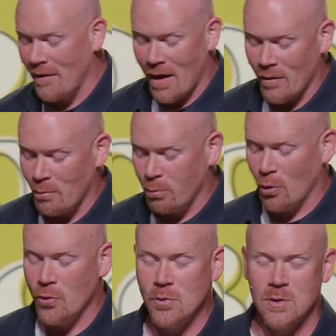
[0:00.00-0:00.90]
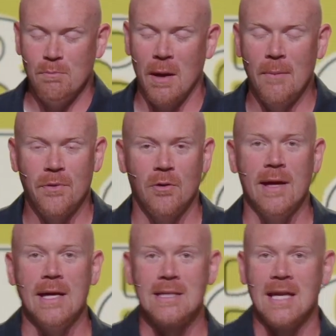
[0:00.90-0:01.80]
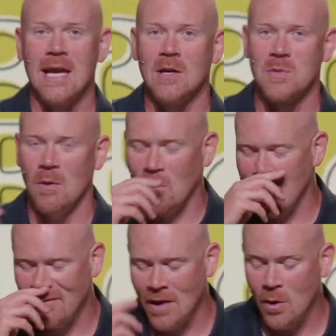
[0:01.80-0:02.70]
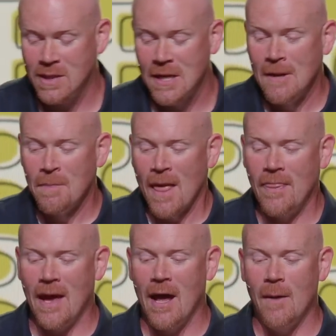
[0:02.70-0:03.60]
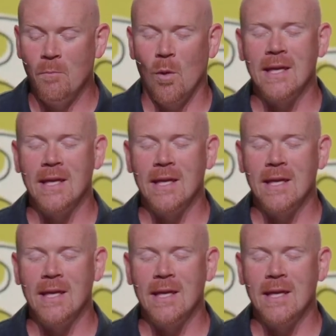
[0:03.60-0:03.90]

had every bruise and bump there is. And here's what, what I've noticed that um, one